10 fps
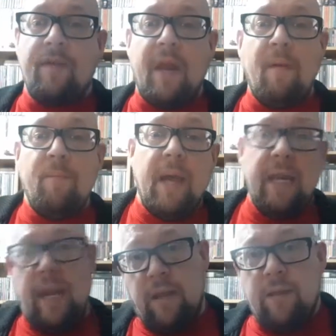They don't
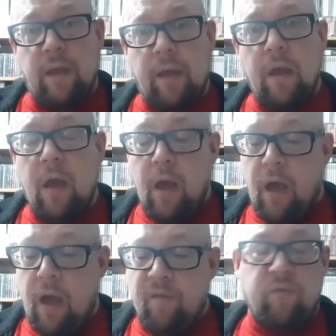mean anything.
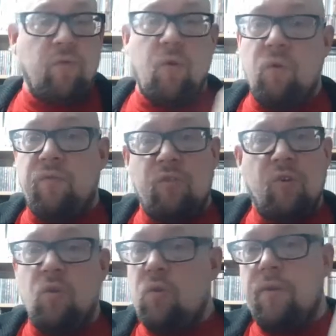Uh, for all for
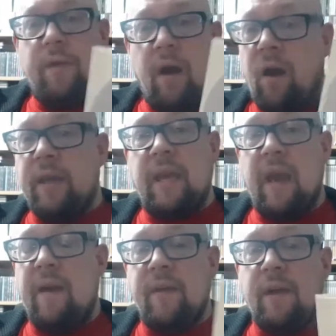all that I
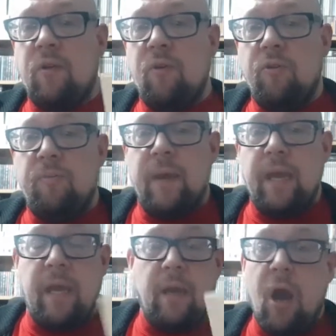care, they could
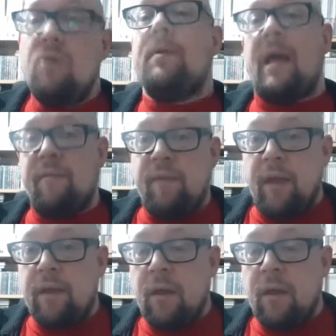be in Hopelandic,